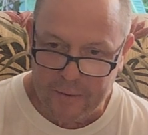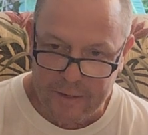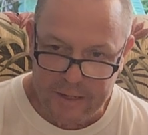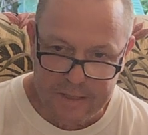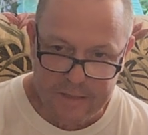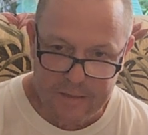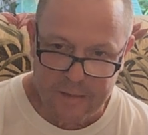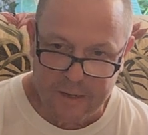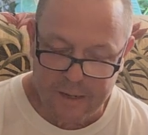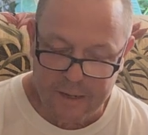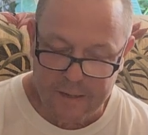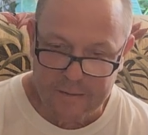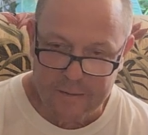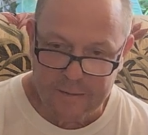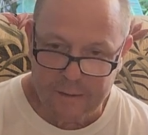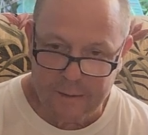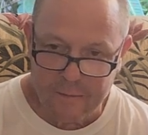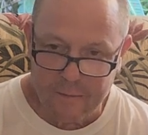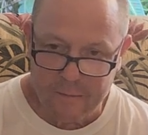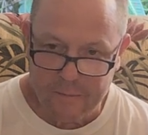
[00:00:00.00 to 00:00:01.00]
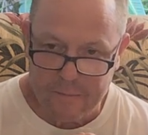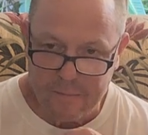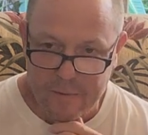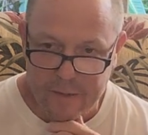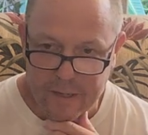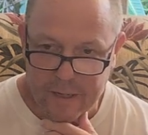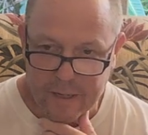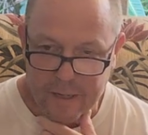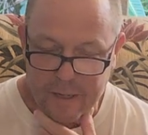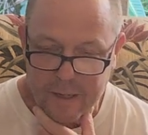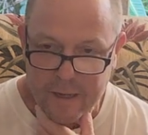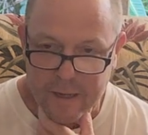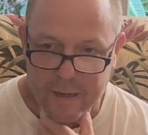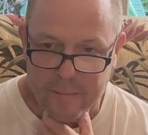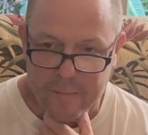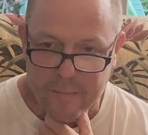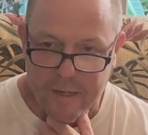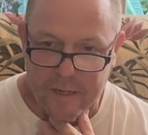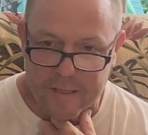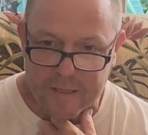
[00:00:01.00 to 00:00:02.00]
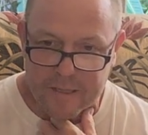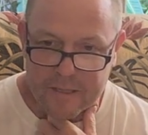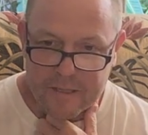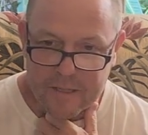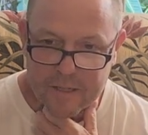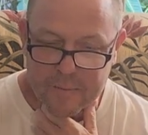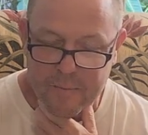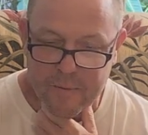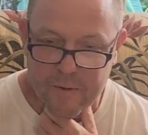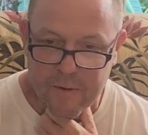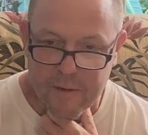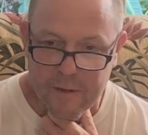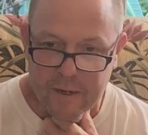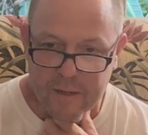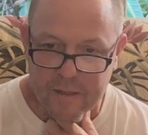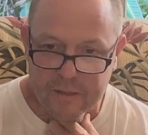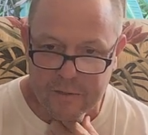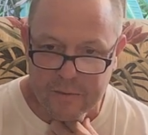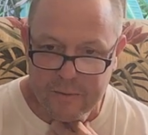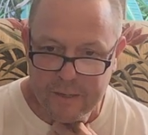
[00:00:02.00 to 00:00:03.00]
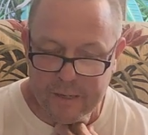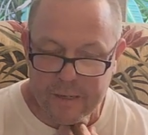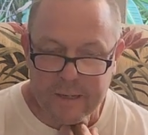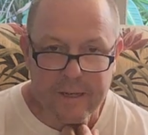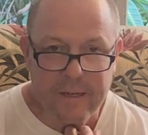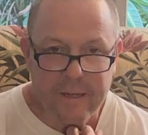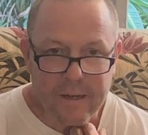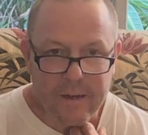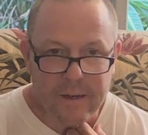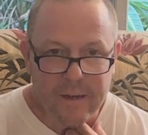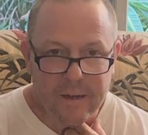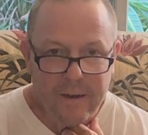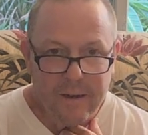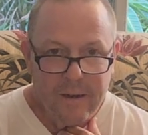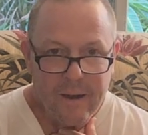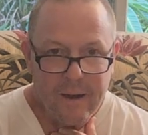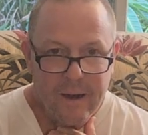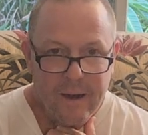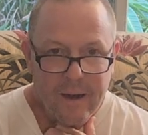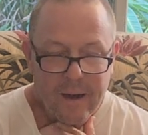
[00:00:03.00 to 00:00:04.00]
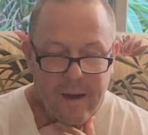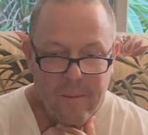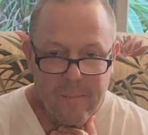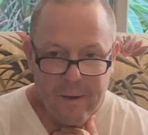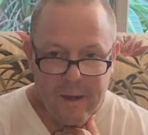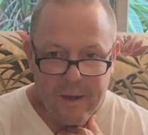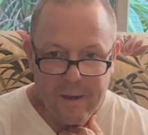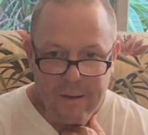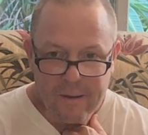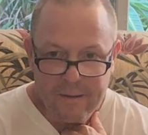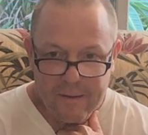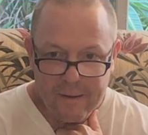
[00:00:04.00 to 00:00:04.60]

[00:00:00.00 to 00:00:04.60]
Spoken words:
way, Elon Musk just put out a tweet about